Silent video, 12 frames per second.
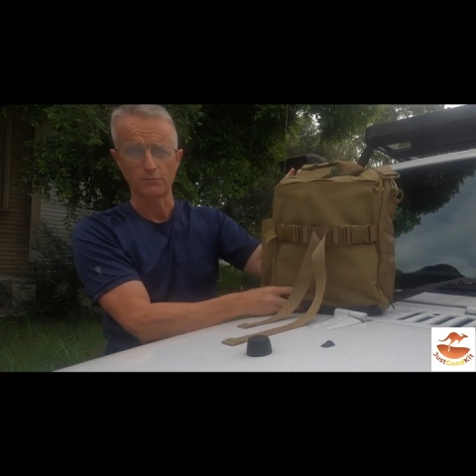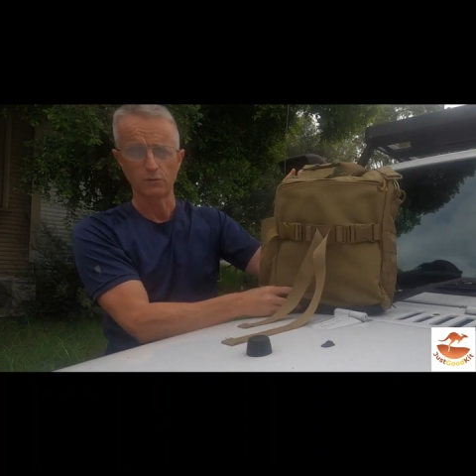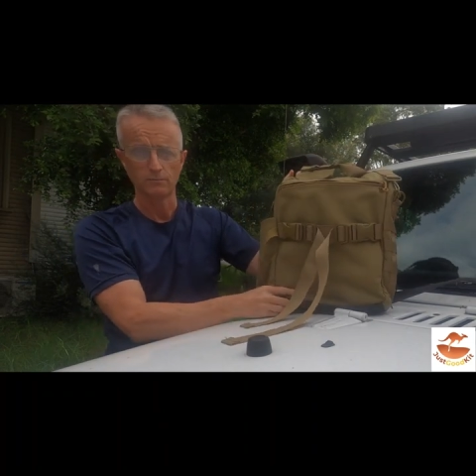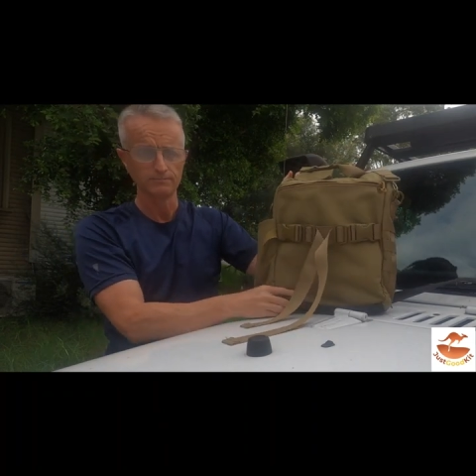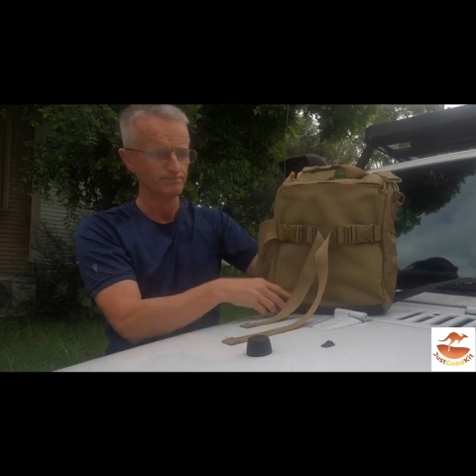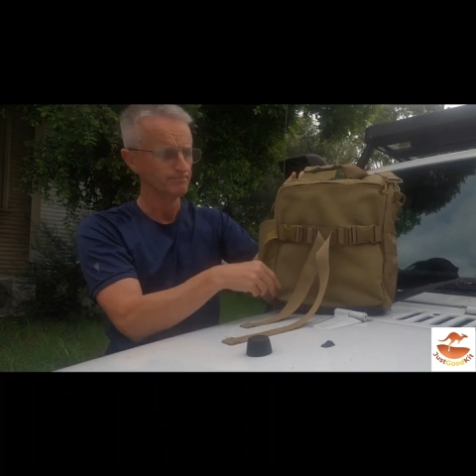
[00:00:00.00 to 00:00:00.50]

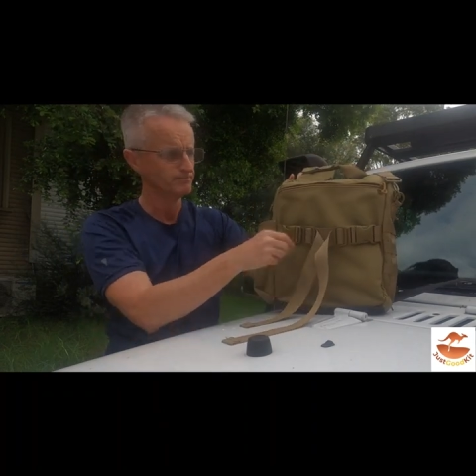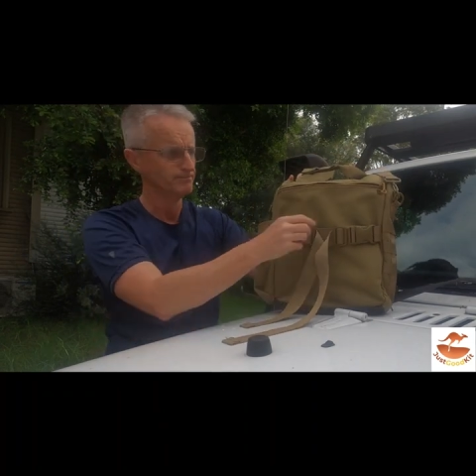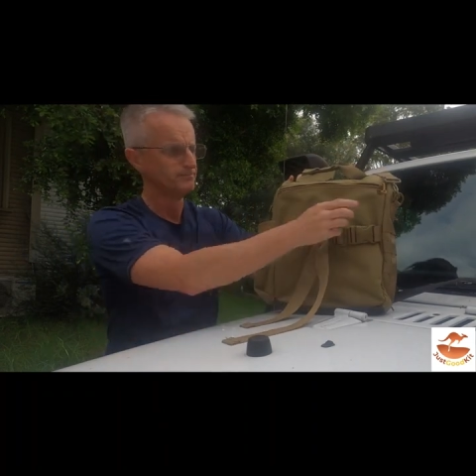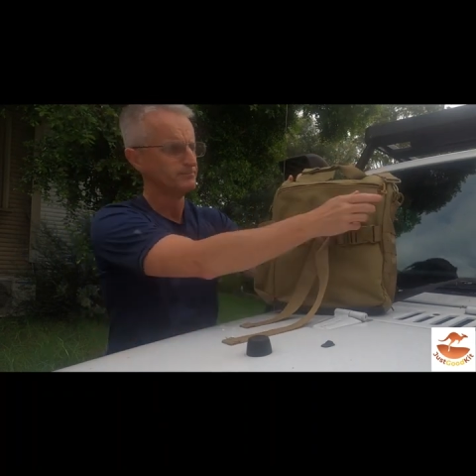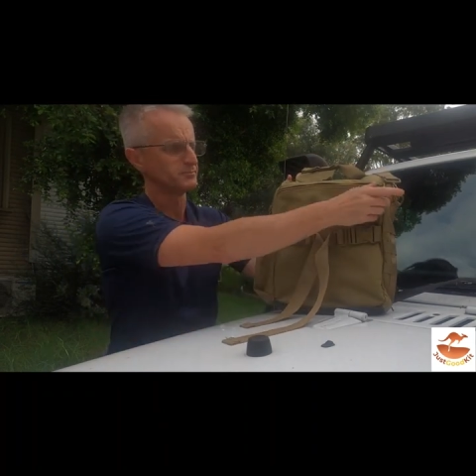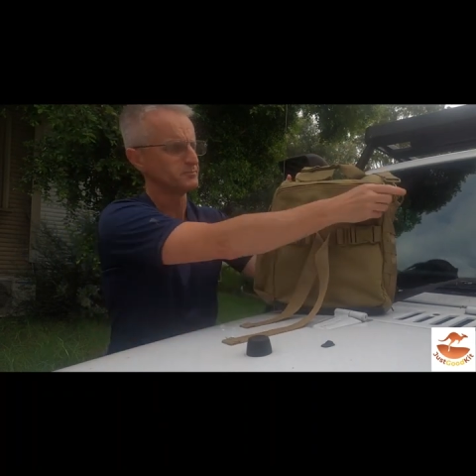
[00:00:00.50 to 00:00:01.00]
valuable
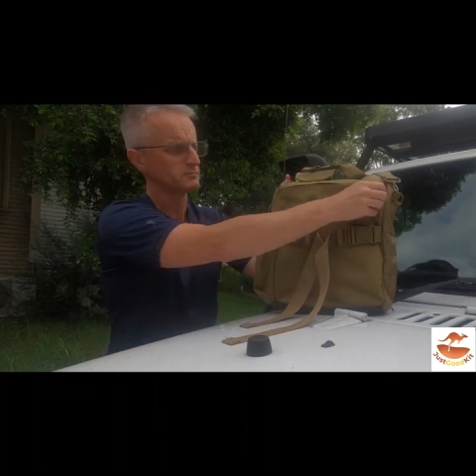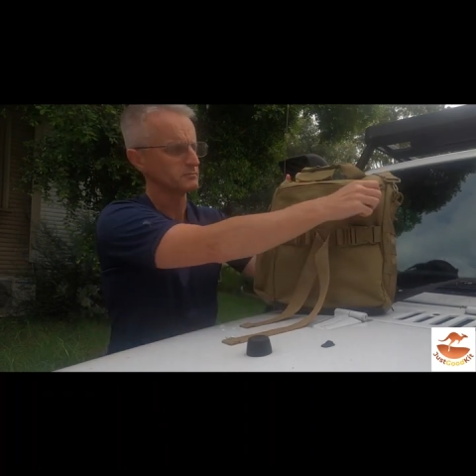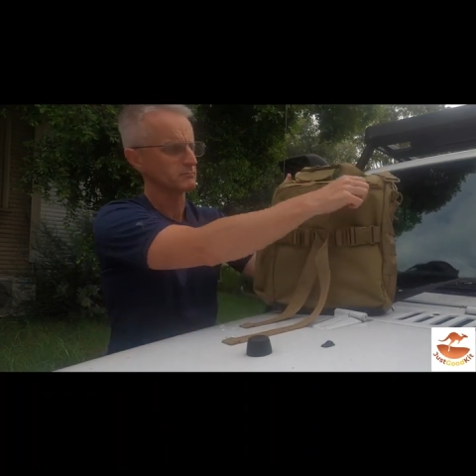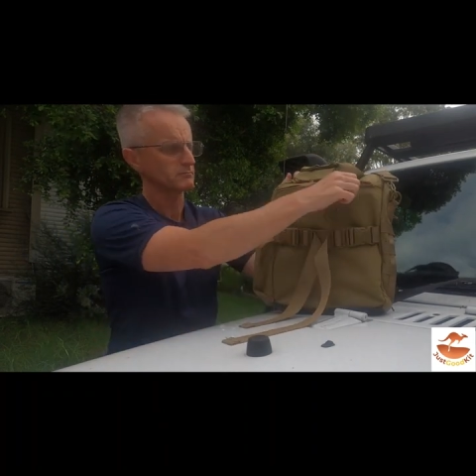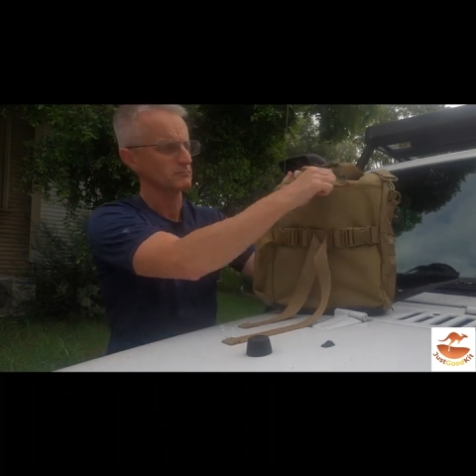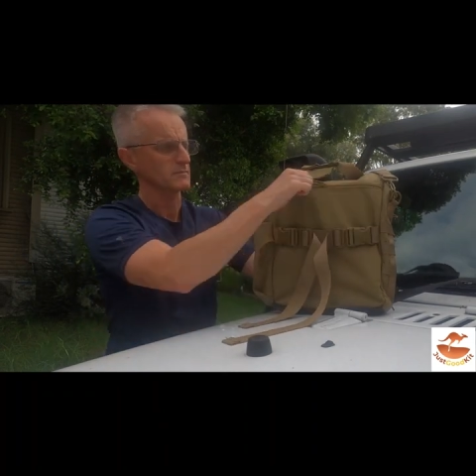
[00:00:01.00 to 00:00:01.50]

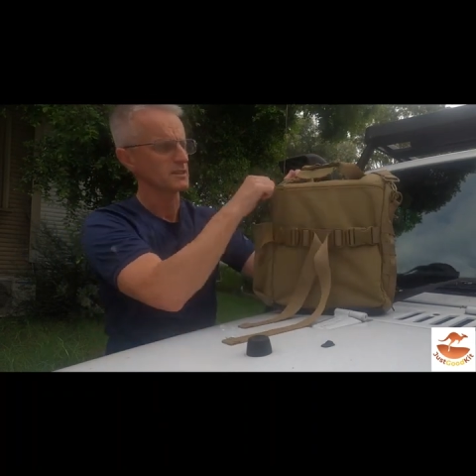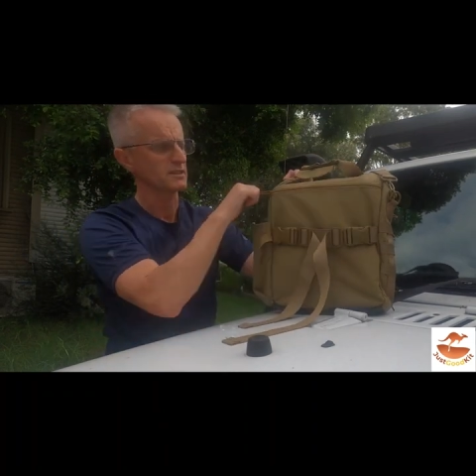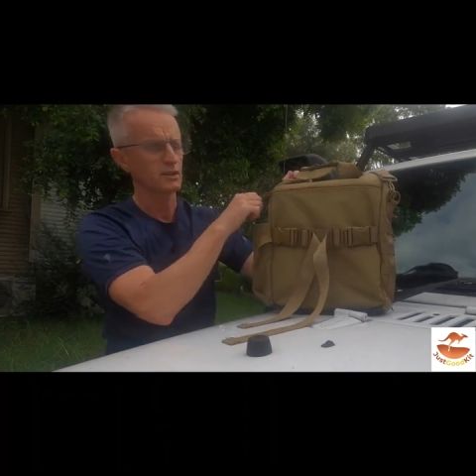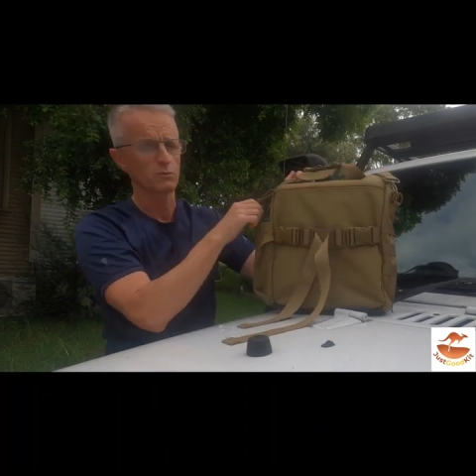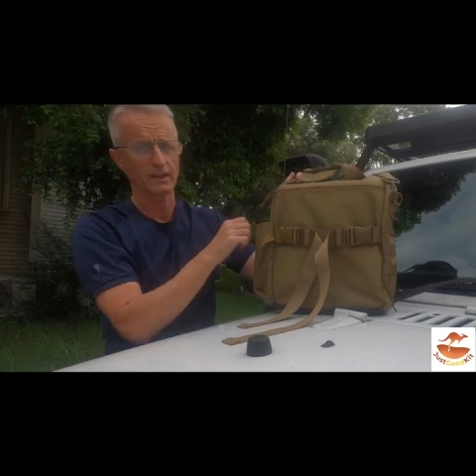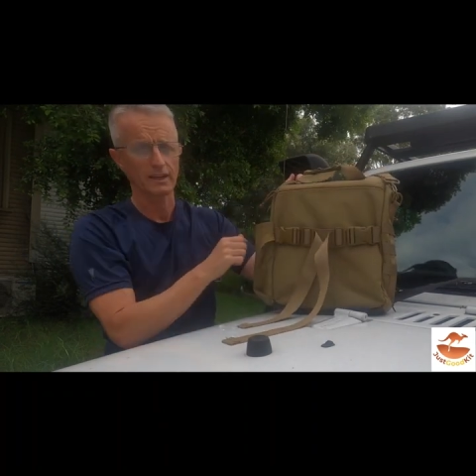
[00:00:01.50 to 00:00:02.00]

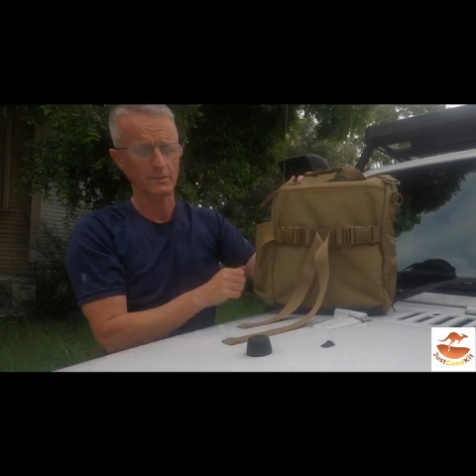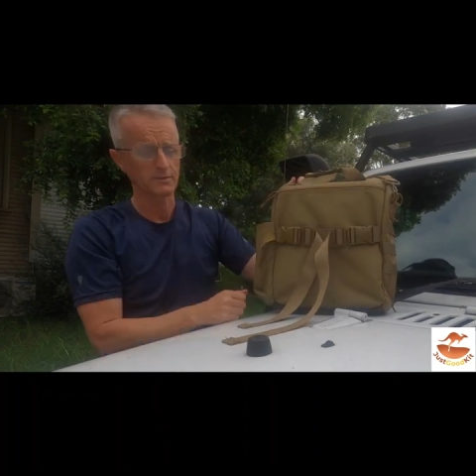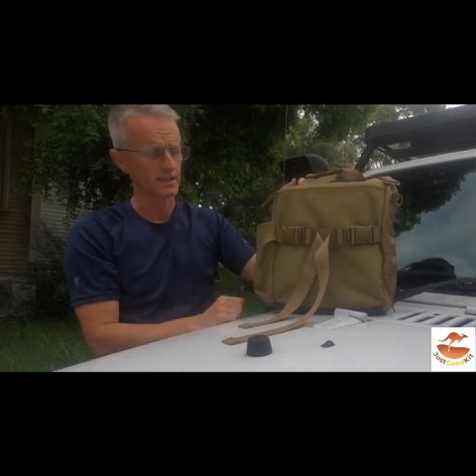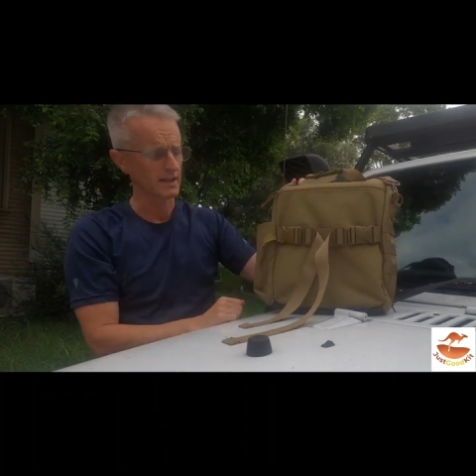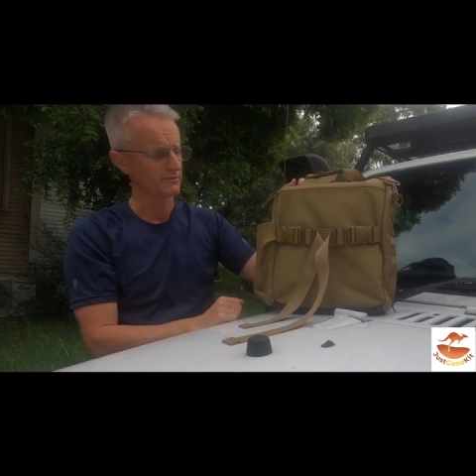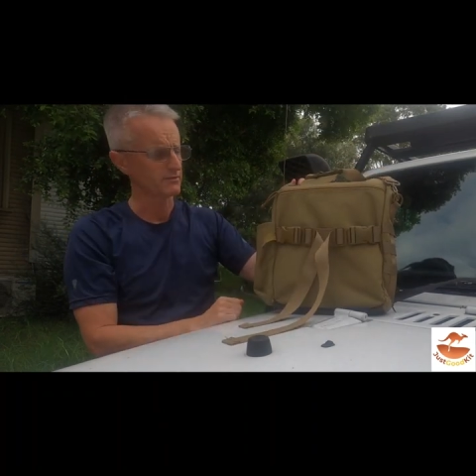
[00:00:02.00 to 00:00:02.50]
that you want to
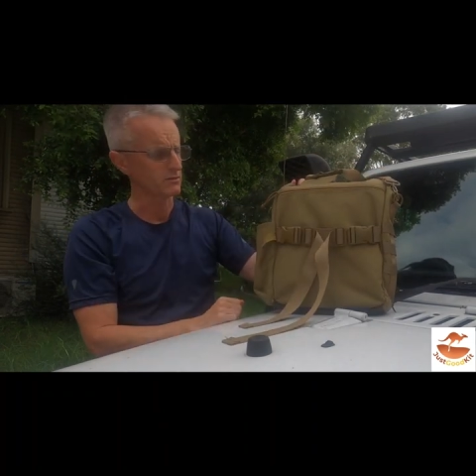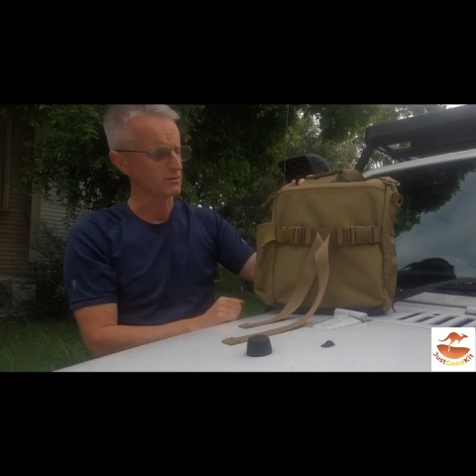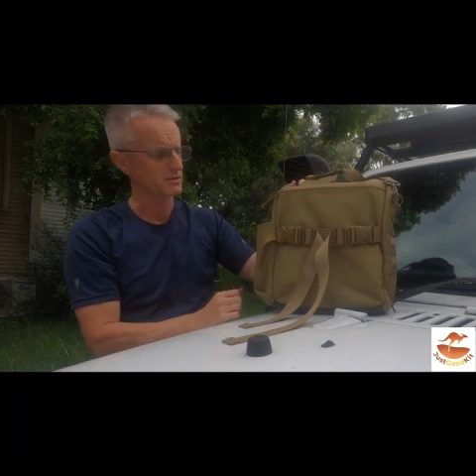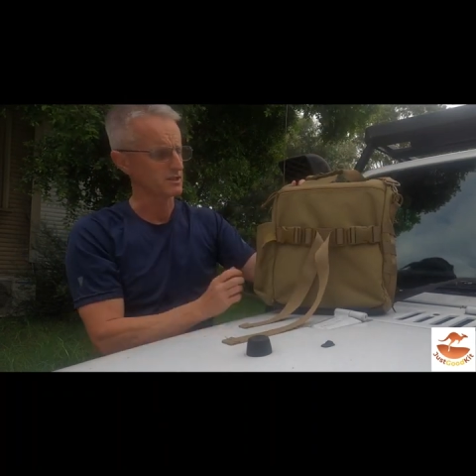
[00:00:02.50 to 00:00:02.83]
keep safe,